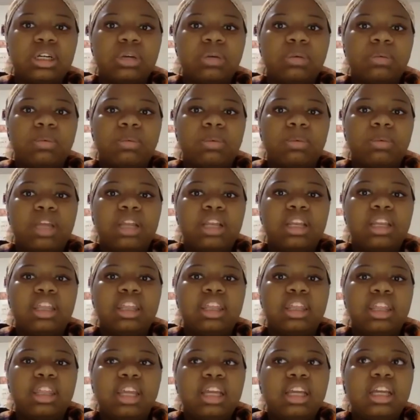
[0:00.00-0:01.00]
when
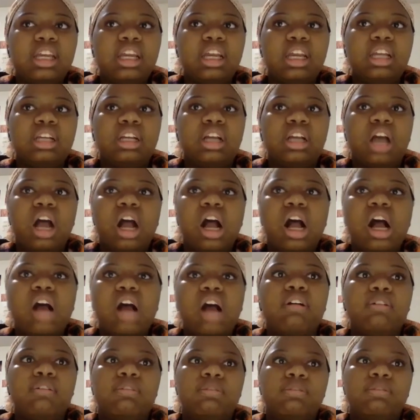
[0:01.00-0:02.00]
thinking
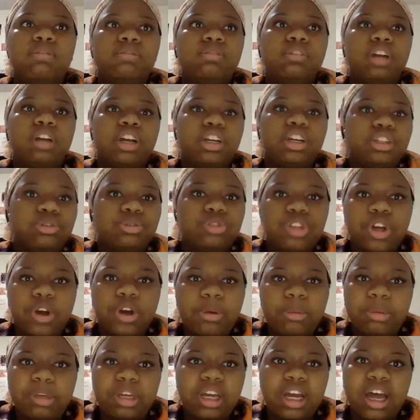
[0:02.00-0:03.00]
of a
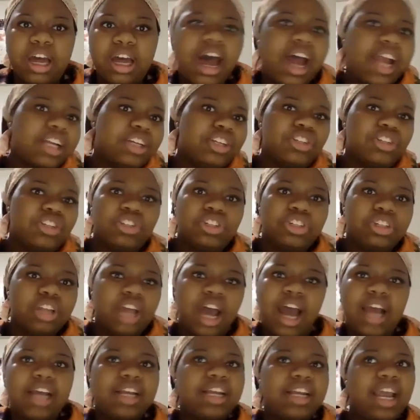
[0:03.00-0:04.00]
utopia,
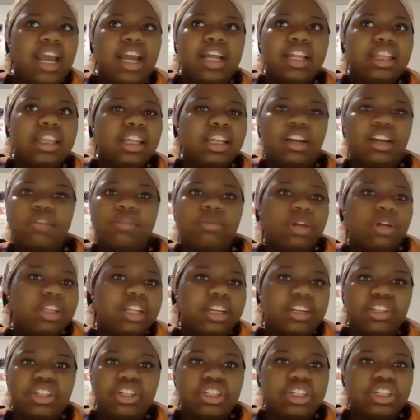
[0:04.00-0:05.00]
I can't think of one
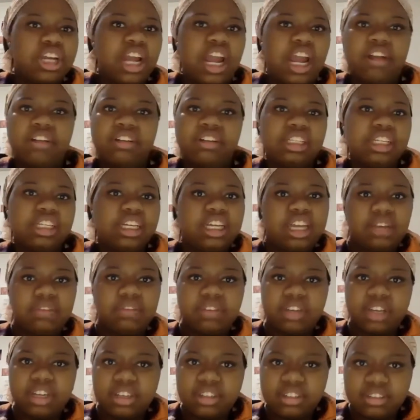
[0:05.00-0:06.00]
that's just inherently
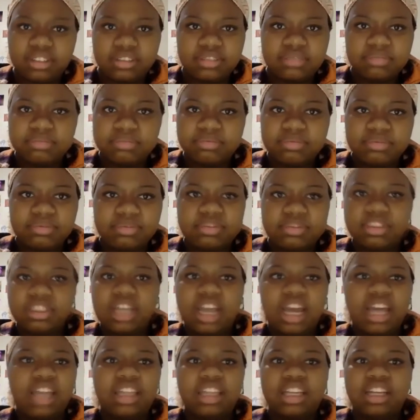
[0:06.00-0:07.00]
given.
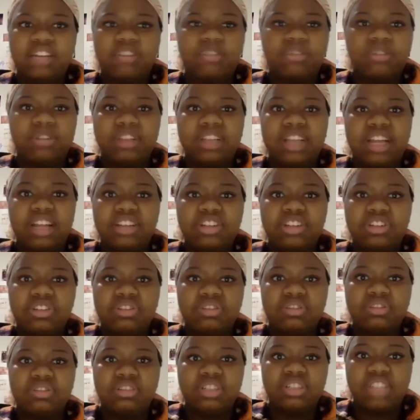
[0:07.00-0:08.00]
I think of one
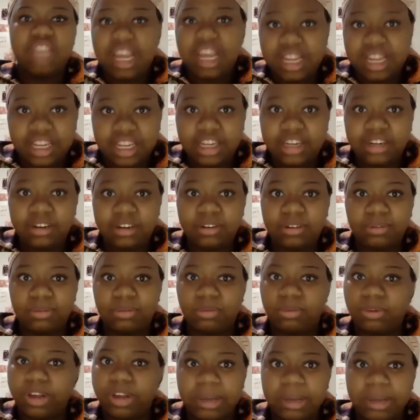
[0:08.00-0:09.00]
that's taken,
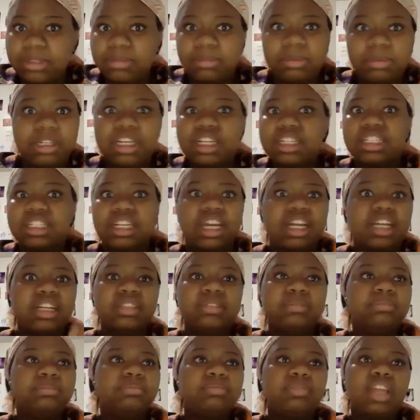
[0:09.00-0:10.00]
ripped, because like
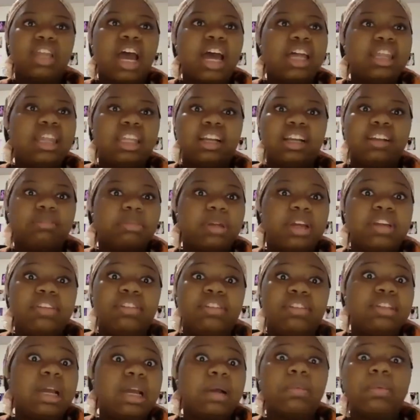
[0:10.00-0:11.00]
I think of
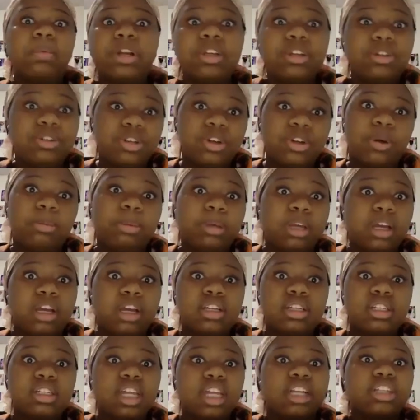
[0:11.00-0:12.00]
places that were
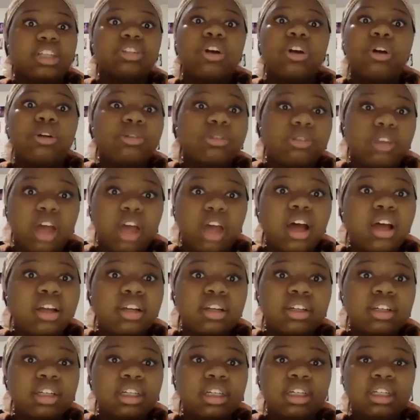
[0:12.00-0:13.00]
utopias, like Tulsa,
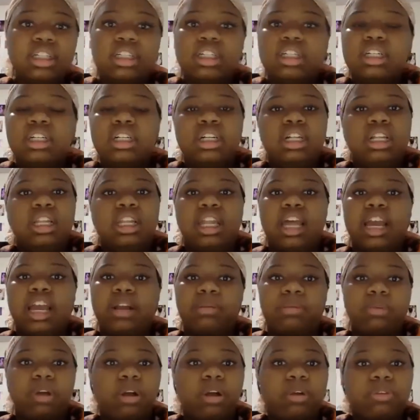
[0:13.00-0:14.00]
like
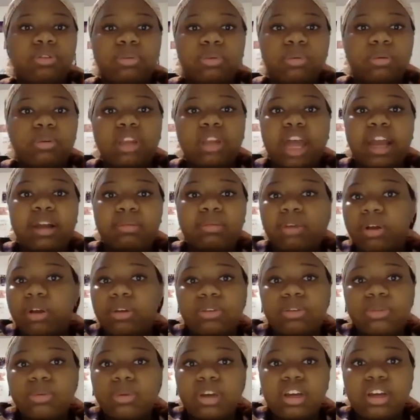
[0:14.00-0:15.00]

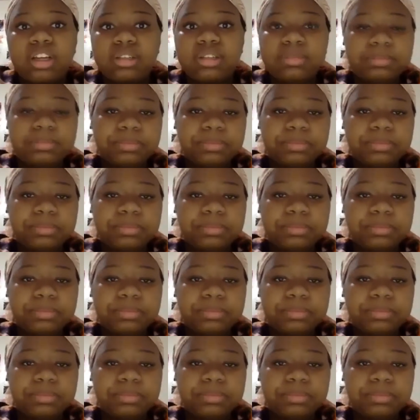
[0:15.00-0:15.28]
Rosewood,